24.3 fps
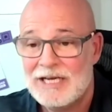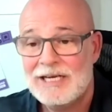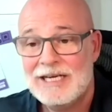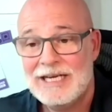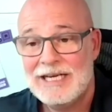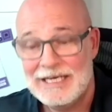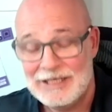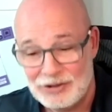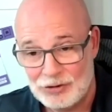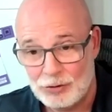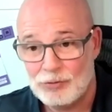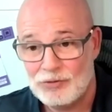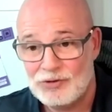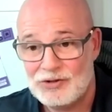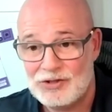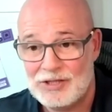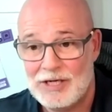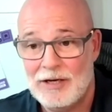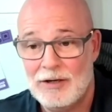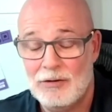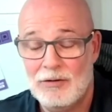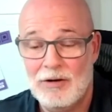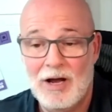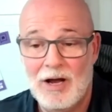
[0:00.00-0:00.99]
it's
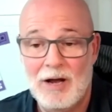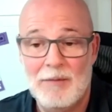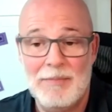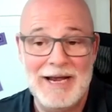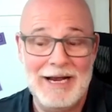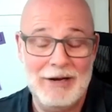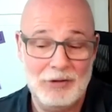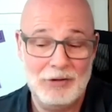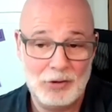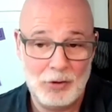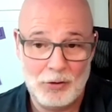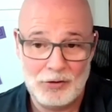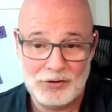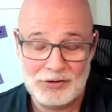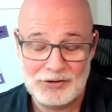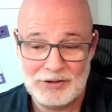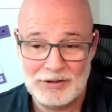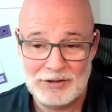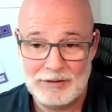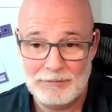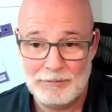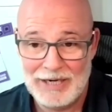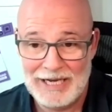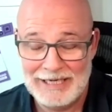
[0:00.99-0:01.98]
also about cost to
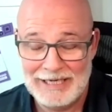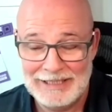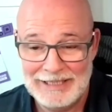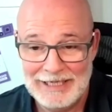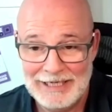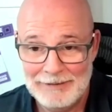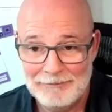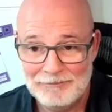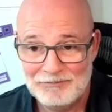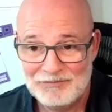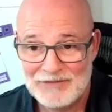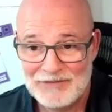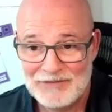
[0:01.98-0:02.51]
the planet.